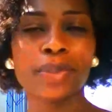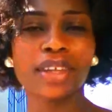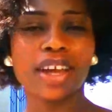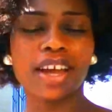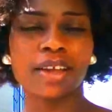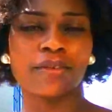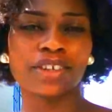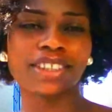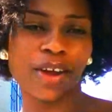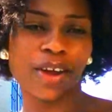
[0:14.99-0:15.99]
The
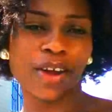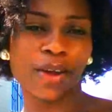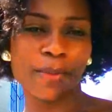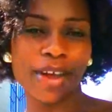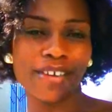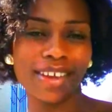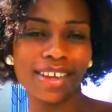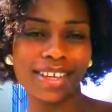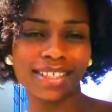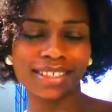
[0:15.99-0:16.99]
first thing I'll talk about
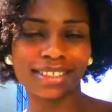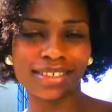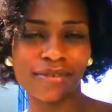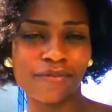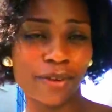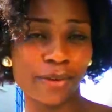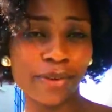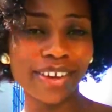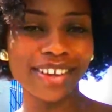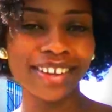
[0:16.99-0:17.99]
is
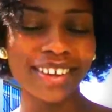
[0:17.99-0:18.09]
food.